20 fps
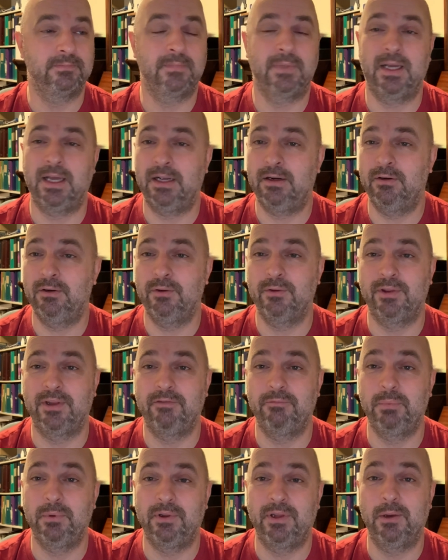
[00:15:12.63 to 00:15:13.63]
I don't know. They
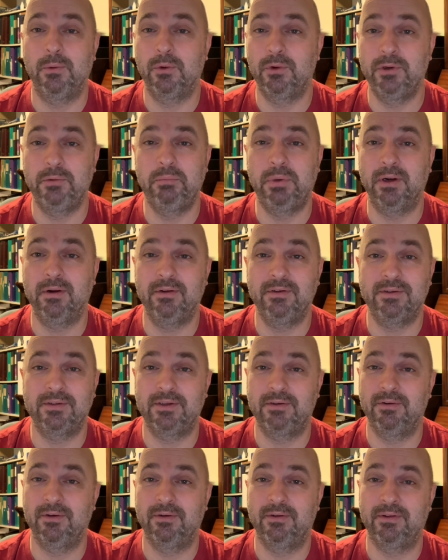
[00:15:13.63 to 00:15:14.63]
they were good parents. They
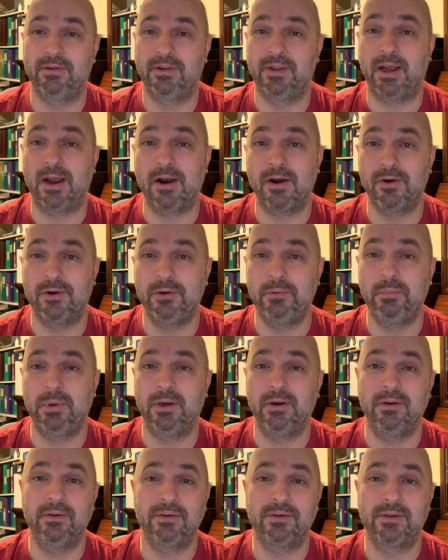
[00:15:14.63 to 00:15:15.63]
were, they are good
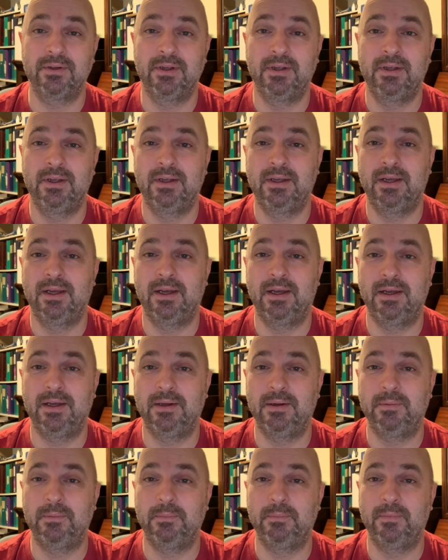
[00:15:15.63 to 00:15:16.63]
parents.
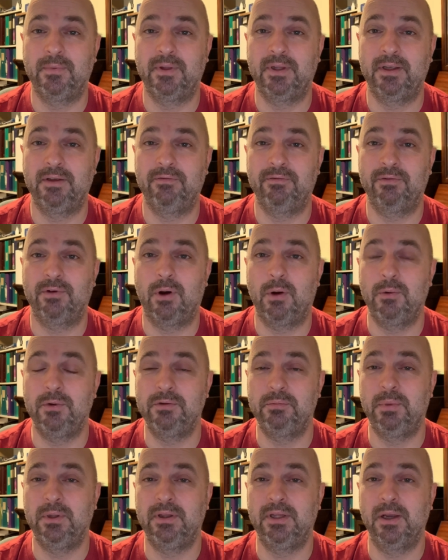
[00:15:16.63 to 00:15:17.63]
Um, they've always
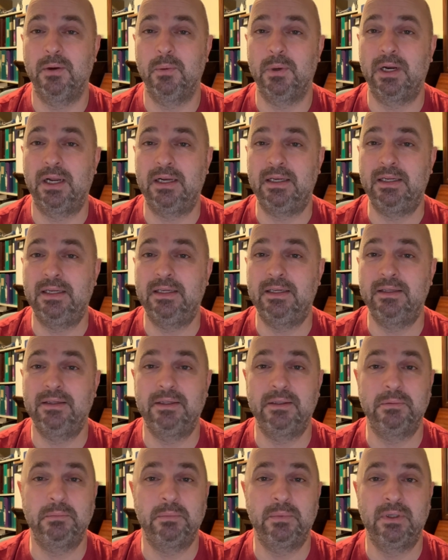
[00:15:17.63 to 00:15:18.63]
been there when I needed
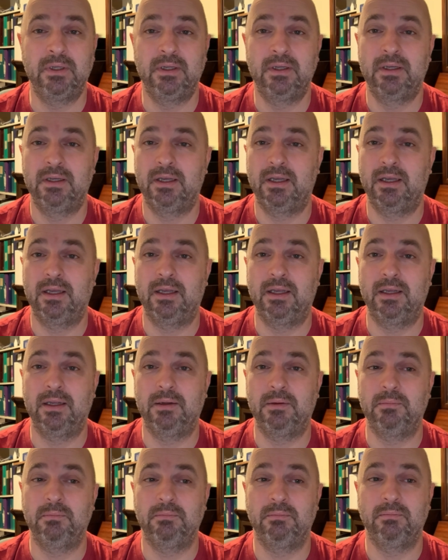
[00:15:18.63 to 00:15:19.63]
them.
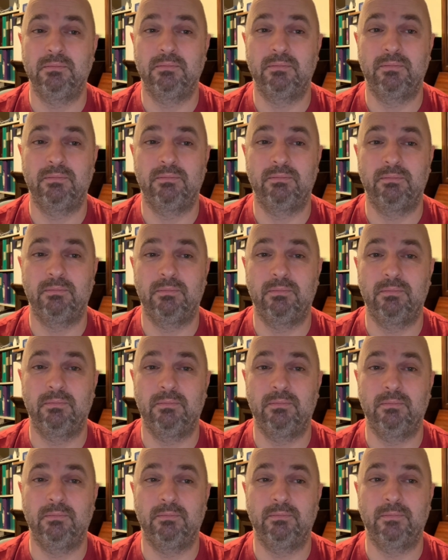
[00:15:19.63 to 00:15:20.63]

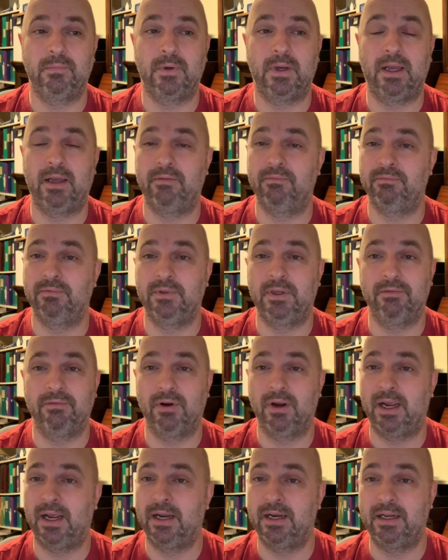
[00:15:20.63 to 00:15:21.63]
Um, I've never
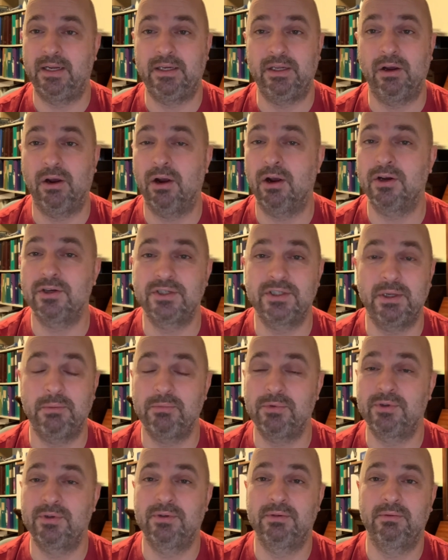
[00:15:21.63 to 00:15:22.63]
had any
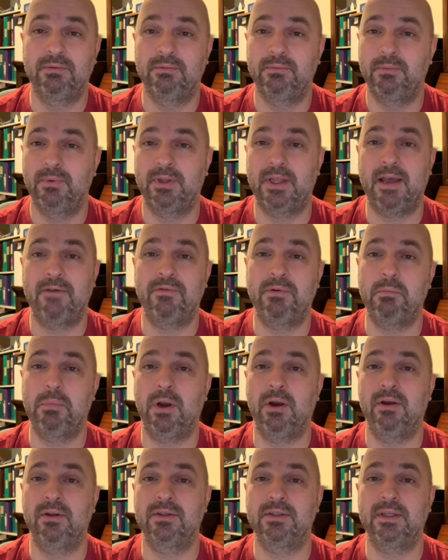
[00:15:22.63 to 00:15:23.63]
hardships with having
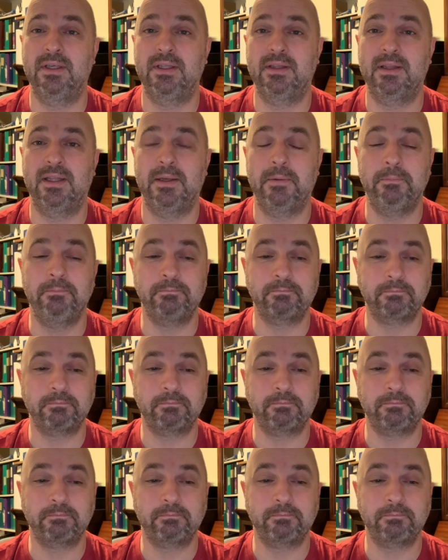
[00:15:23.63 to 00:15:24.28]
parents like them.